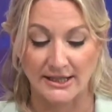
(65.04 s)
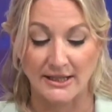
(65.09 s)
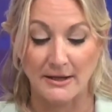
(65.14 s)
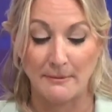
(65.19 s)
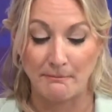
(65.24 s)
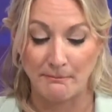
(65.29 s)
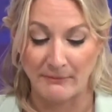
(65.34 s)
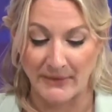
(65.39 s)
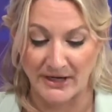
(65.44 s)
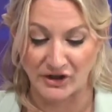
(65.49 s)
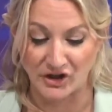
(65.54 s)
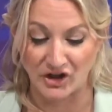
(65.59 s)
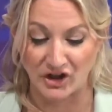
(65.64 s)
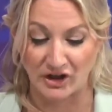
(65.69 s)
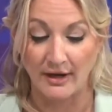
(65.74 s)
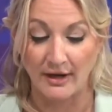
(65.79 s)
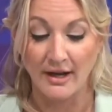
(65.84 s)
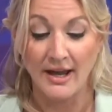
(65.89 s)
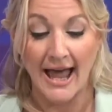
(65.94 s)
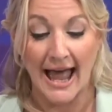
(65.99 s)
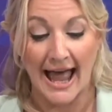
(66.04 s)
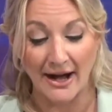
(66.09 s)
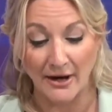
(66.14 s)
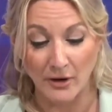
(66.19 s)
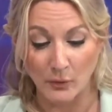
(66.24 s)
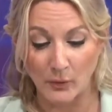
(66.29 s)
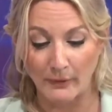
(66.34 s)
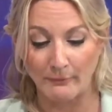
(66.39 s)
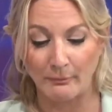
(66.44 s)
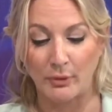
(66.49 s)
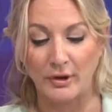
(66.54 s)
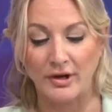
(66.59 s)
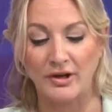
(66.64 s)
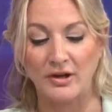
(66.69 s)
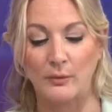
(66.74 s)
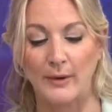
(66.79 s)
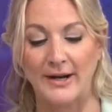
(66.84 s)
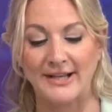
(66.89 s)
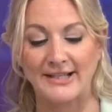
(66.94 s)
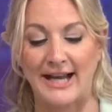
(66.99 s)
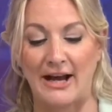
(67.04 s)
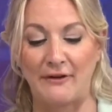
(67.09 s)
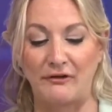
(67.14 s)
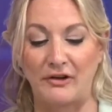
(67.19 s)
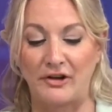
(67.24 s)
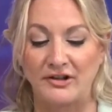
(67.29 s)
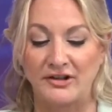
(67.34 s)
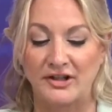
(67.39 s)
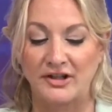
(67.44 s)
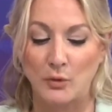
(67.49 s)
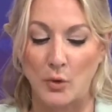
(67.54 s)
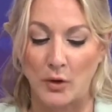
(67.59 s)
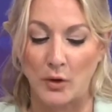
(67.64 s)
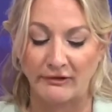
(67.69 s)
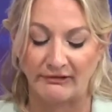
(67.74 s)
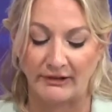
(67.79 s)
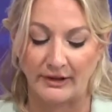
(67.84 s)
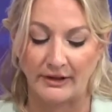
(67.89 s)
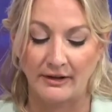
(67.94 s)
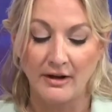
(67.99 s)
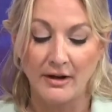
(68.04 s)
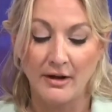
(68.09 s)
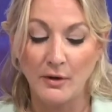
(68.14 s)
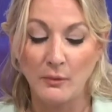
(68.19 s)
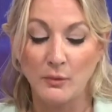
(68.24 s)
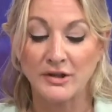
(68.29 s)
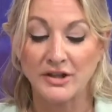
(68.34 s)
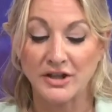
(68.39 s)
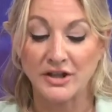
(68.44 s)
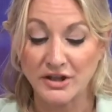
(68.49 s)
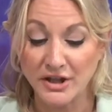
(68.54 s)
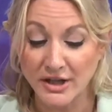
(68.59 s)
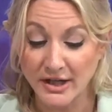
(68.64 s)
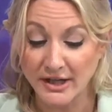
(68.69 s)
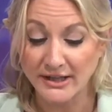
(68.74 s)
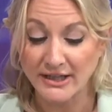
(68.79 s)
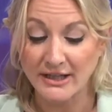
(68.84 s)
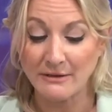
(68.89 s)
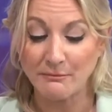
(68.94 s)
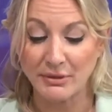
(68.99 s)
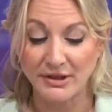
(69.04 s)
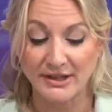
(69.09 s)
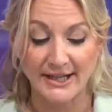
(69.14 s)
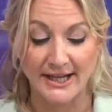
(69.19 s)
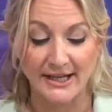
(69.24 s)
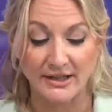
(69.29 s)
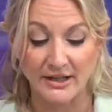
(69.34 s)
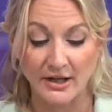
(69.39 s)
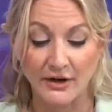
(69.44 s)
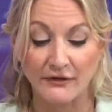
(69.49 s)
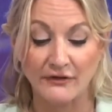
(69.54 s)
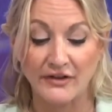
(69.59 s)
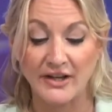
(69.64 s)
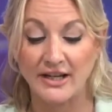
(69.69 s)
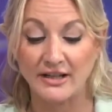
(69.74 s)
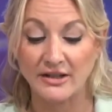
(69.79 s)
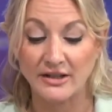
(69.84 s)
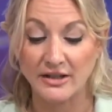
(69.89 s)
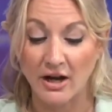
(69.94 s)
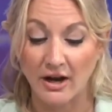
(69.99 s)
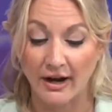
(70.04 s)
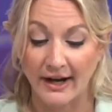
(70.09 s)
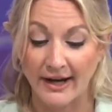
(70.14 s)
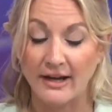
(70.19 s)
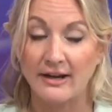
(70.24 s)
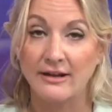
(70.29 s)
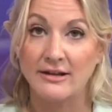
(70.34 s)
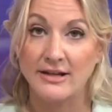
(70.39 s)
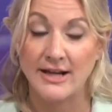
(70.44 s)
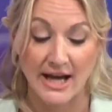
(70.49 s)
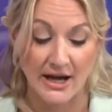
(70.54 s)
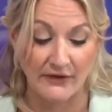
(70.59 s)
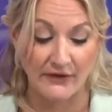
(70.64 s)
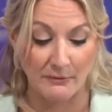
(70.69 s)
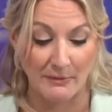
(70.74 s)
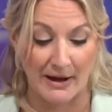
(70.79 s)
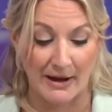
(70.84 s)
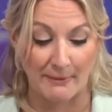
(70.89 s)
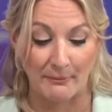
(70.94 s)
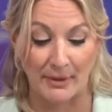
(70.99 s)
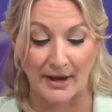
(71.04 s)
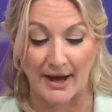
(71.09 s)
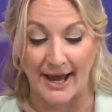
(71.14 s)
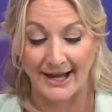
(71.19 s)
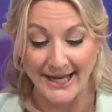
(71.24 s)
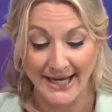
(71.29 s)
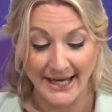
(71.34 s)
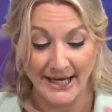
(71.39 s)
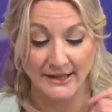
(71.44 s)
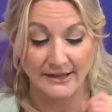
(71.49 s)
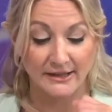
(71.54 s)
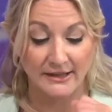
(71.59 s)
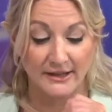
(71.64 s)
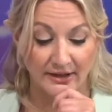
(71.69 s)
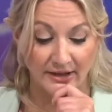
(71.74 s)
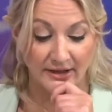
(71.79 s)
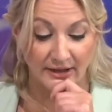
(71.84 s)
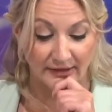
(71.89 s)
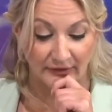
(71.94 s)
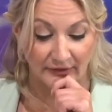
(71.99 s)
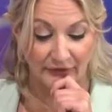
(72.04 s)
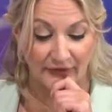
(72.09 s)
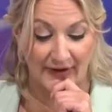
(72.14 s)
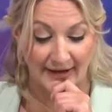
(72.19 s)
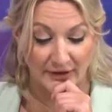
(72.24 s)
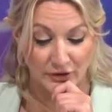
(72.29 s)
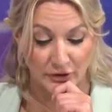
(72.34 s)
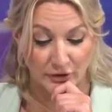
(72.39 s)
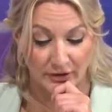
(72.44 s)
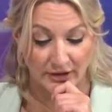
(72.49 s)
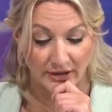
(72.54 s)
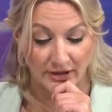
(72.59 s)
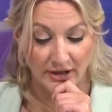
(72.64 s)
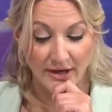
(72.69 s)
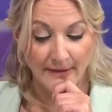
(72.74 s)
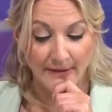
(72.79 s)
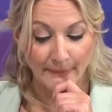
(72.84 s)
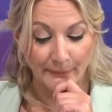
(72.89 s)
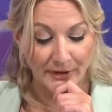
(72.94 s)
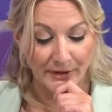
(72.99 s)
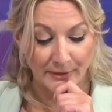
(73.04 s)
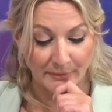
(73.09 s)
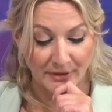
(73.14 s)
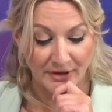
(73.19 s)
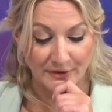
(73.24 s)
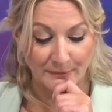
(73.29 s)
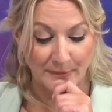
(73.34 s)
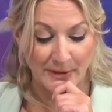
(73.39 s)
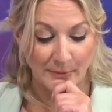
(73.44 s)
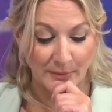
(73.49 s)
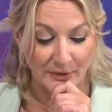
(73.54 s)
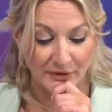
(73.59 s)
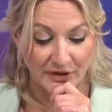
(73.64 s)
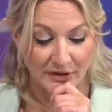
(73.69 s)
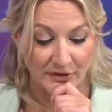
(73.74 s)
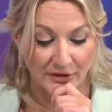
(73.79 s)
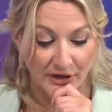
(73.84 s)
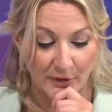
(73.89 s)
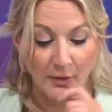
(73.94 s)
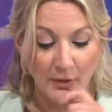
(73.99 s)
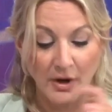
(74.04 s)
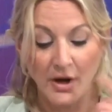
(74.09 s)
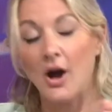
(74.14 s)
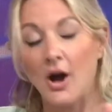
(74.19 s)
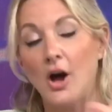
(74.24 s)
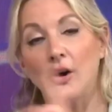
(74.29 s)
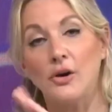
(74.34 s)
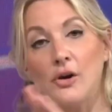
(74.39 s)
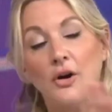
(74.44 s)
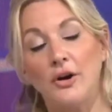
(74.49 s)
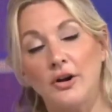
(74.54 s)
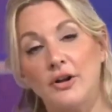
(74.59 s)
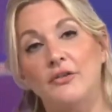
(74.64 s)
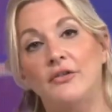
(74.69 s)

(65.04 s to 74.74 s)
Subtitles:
mission. And at one point, the West African Squadron was 13% of the entire Navy manpower. And here's another little factoid that most people don't know. A lot of